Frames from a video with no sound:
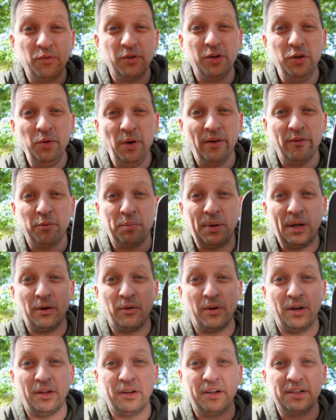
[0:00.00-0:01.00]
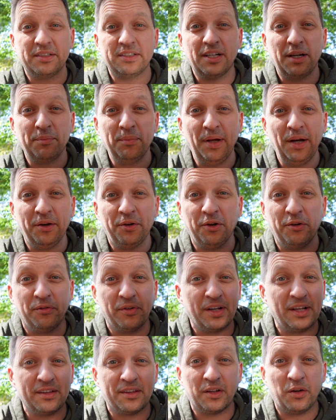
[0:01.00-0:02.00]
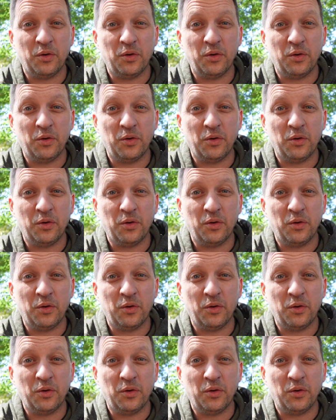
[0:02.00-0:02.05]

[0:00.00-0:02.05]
if we do have a power outage, I'm not gonna forget